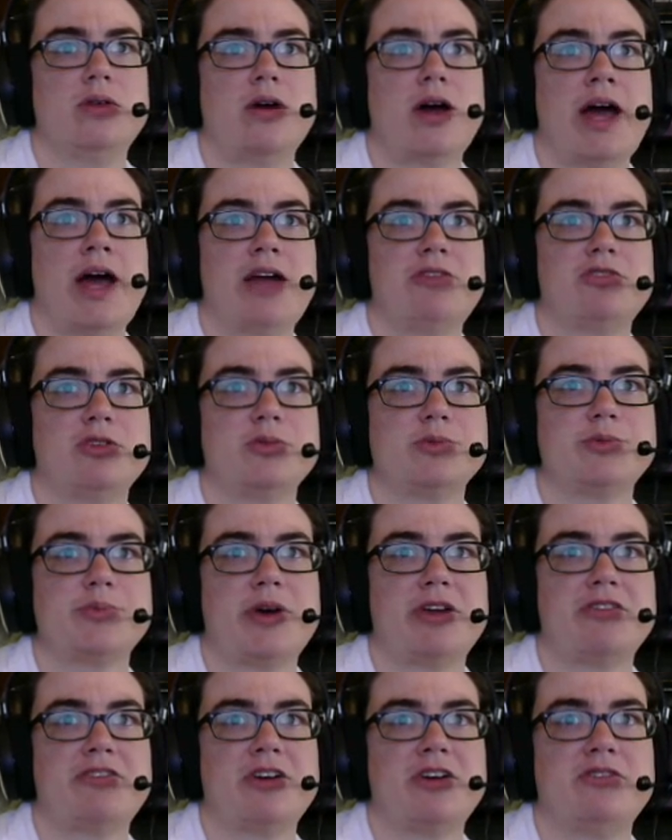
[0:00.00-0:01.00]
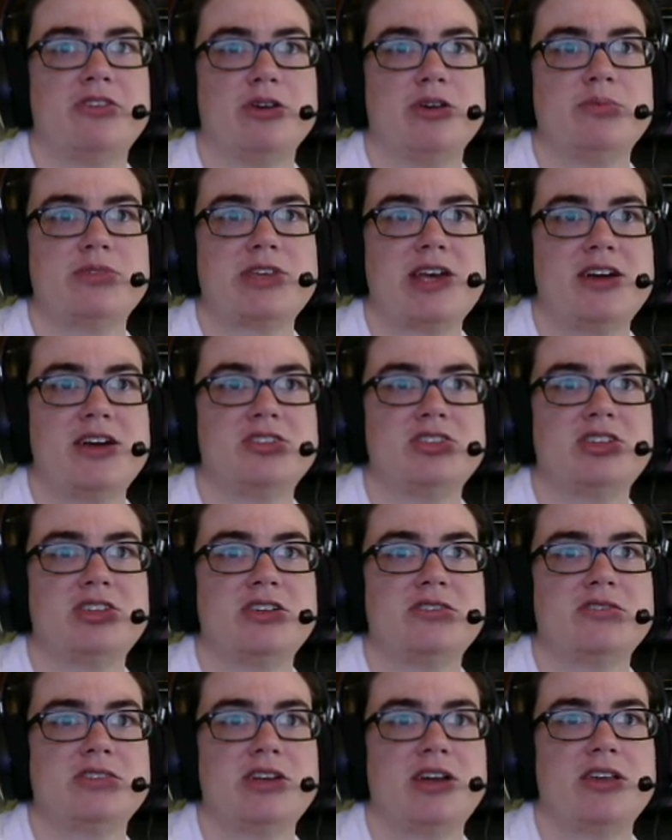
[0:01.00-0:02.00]
Adverbs modify verbs,
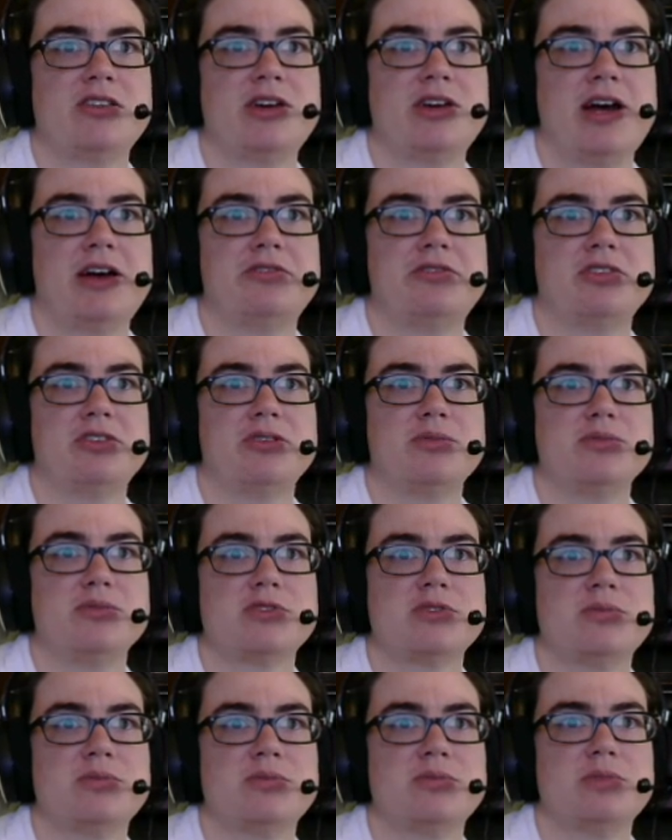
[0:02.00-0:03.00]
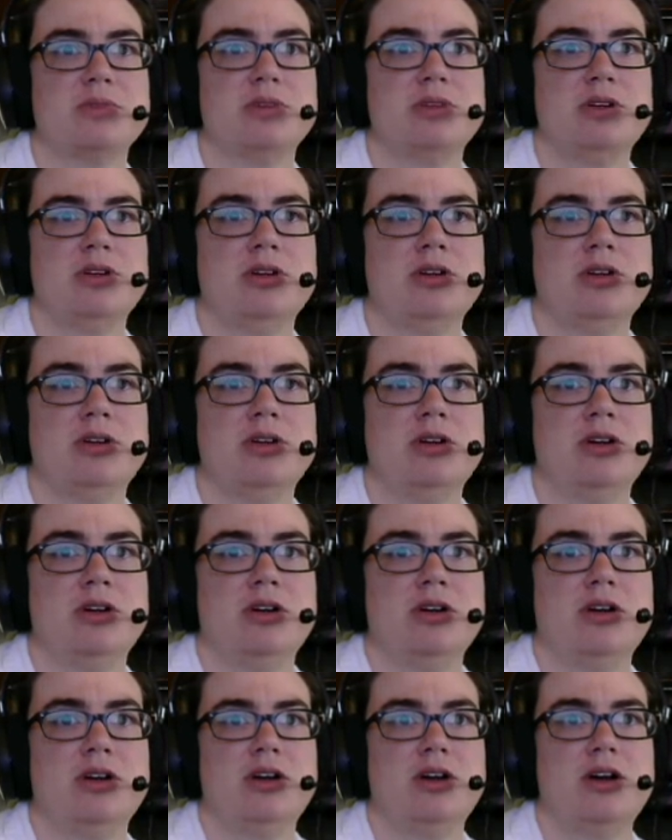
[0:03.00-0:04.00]
adjectives, and other adverbs.
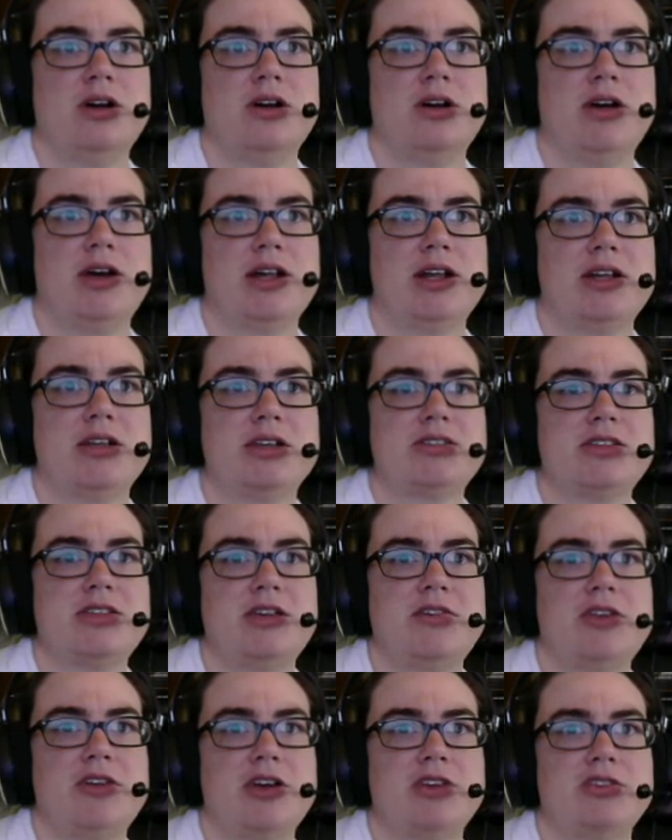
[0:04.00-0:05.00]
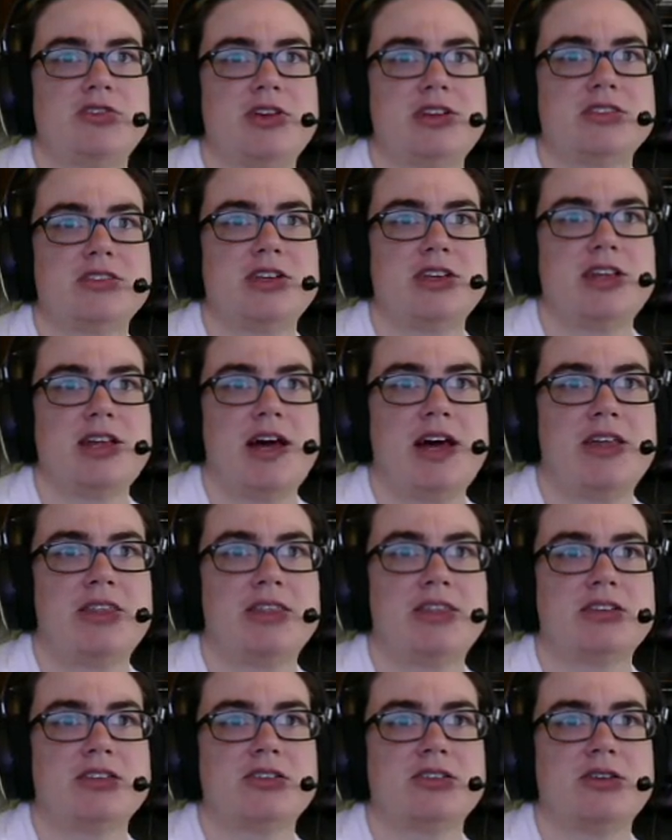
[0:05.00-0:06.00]
All right, let's see if I can translate Latin
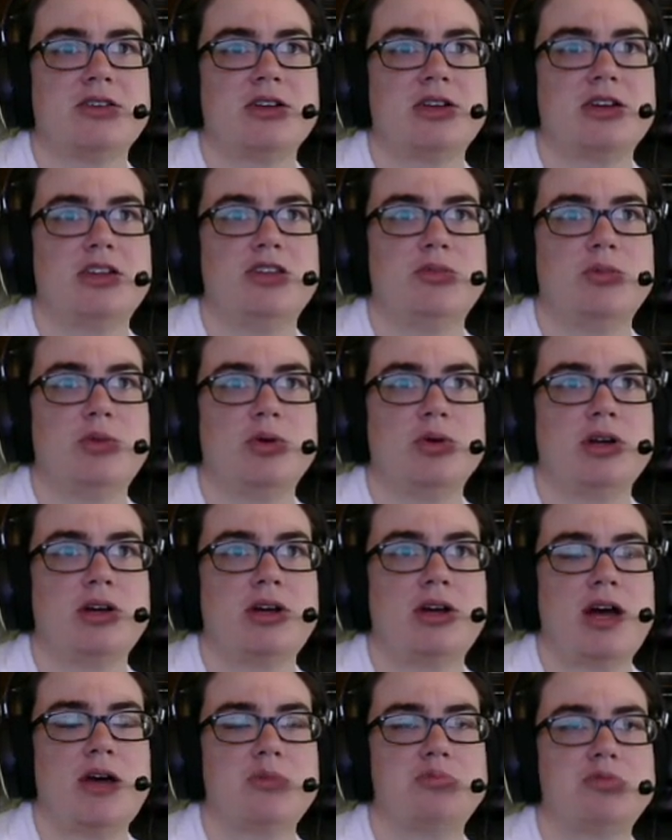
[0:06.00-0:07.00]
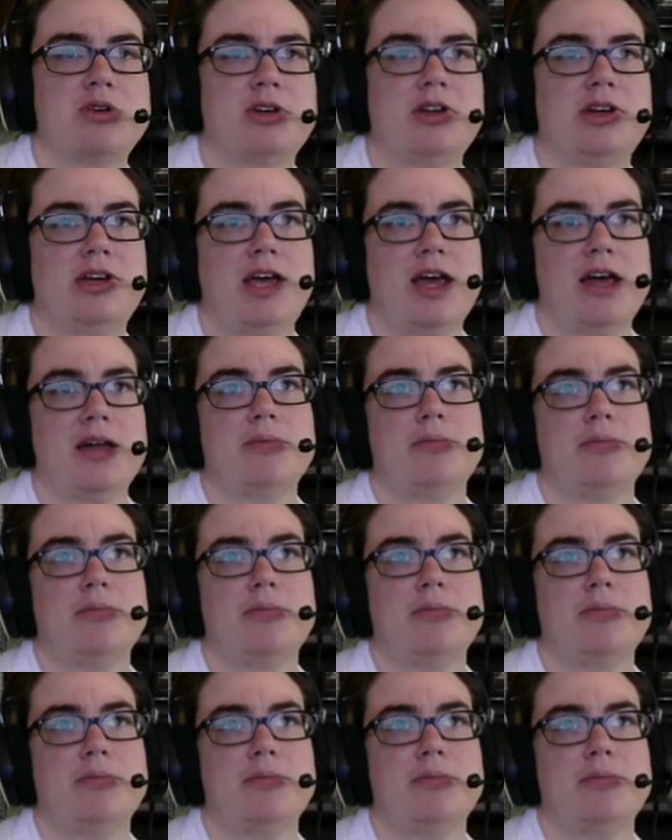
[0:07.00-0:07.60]
this early in the morning. I probably can't.